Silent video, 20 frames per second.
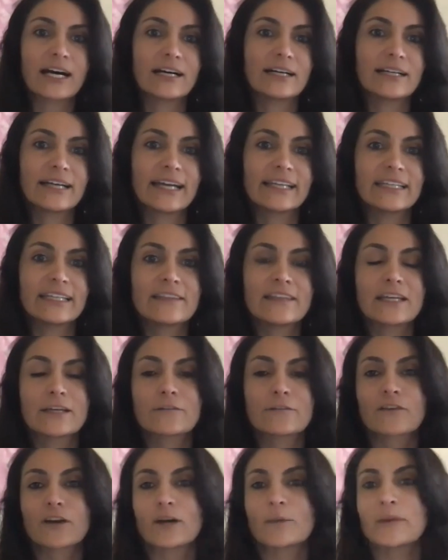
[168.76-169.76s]
anything
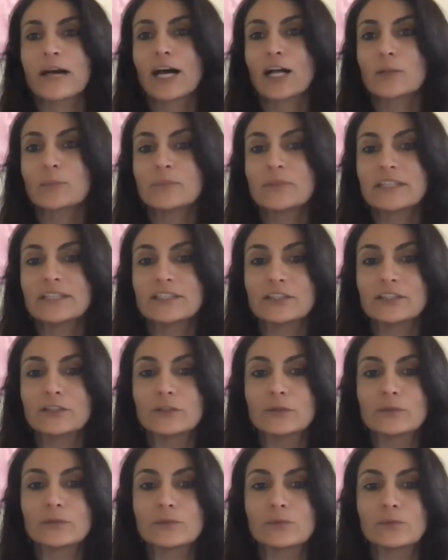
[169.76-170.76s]
from helping
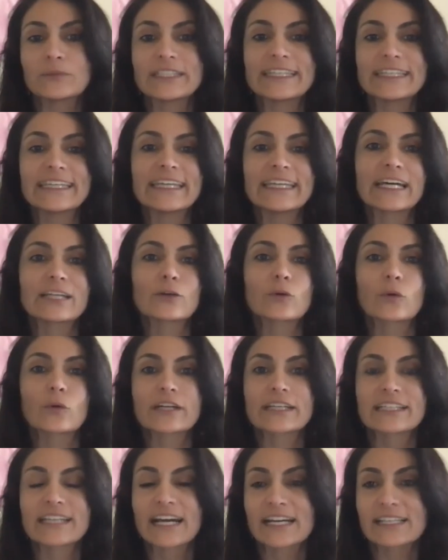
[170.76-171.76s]
you get
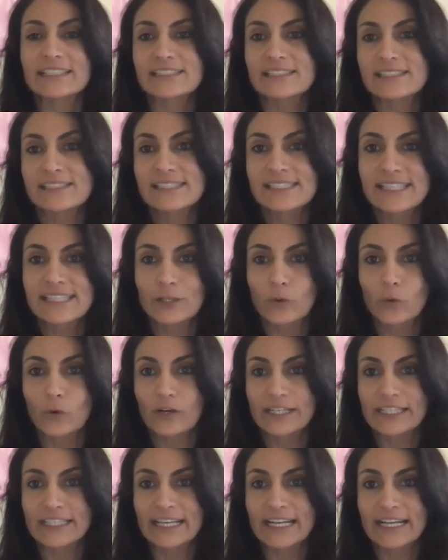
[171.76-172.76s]
organized and stay
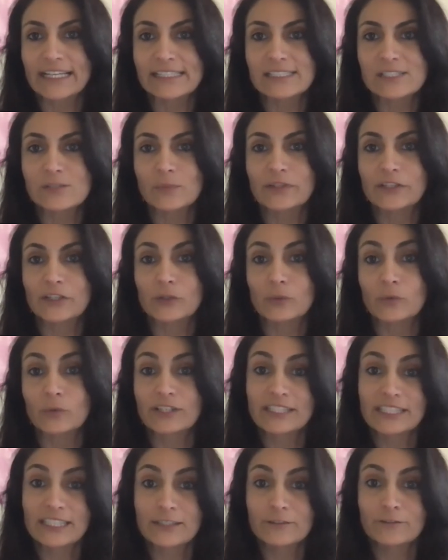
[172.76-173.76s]
organized when you're
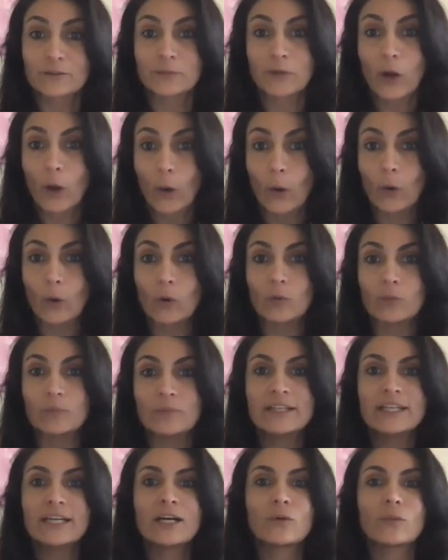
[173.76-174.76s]
working from home,
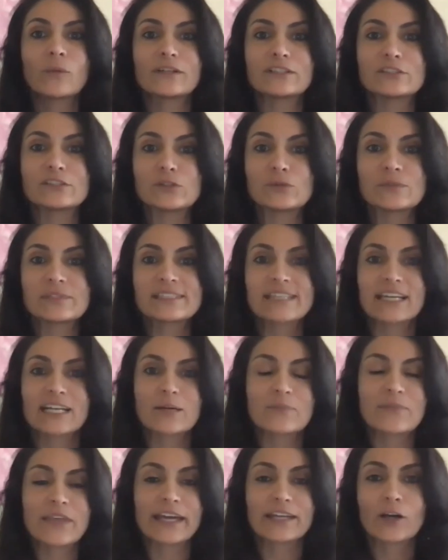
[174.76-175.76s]
once you set
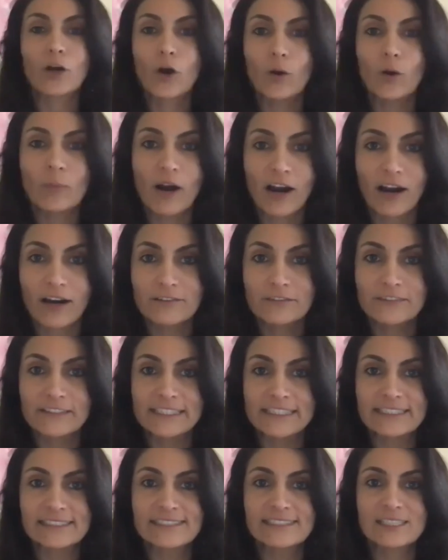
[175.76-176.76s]
up that home
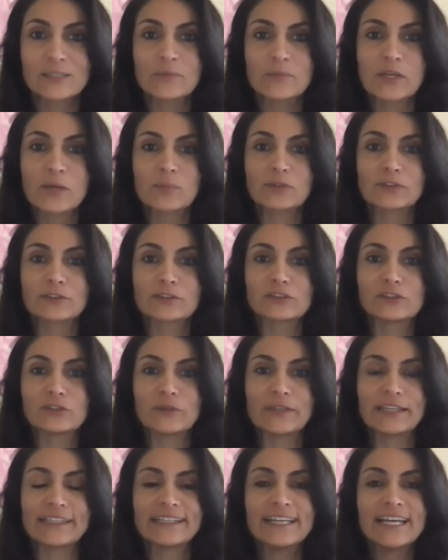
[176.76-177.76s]
office. Some people are
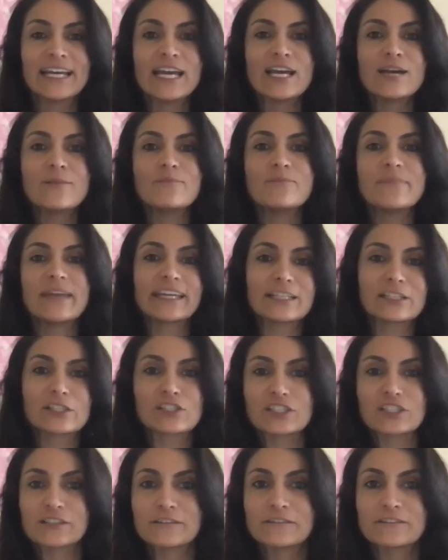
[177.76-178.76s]
doing
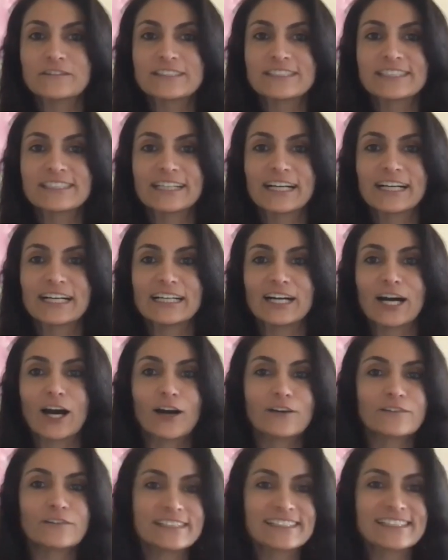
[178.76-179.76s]
makeshift
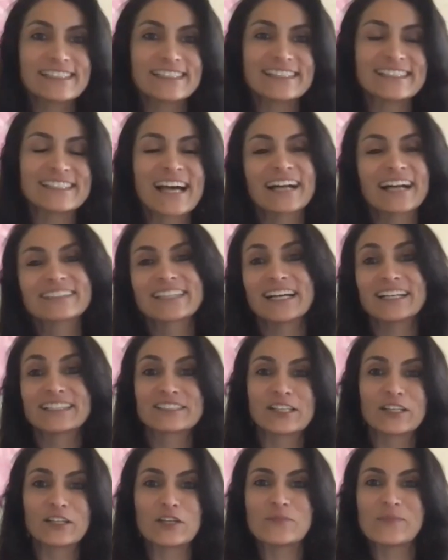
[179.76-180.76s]
offices. I'll
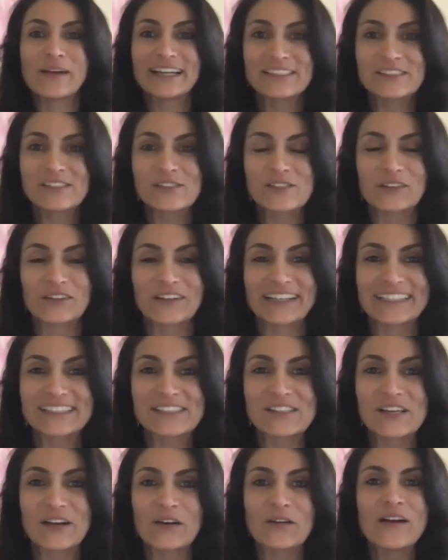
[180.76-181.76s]
tell you my story.
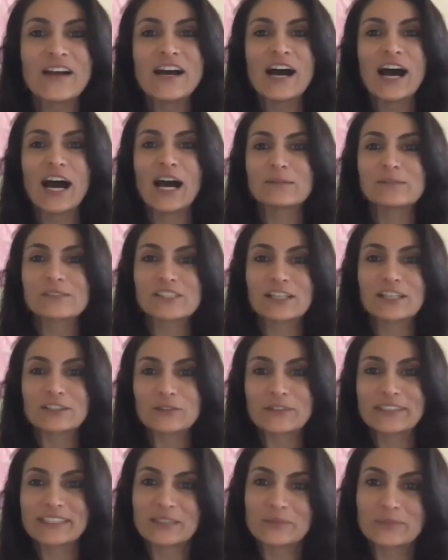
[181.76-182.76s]
So I'm
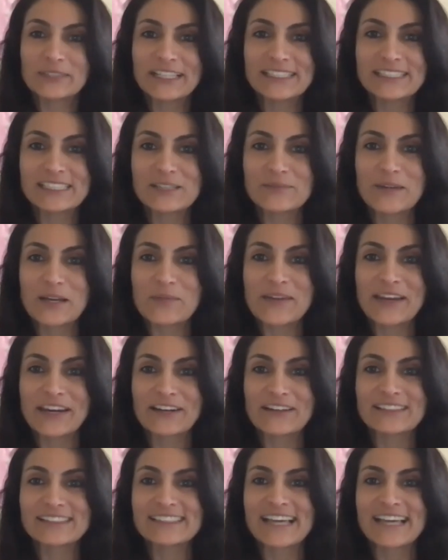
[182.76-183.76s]
sheltering in place at my
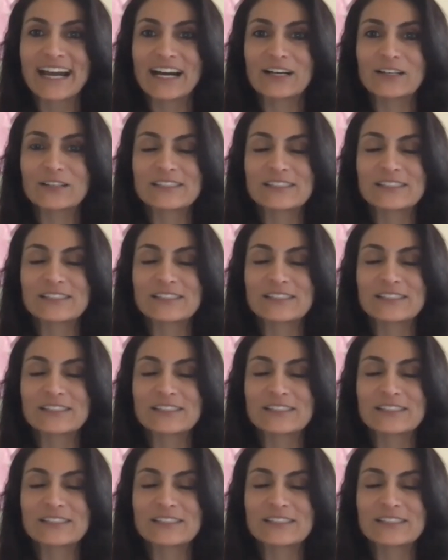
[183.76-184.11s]
parents' house,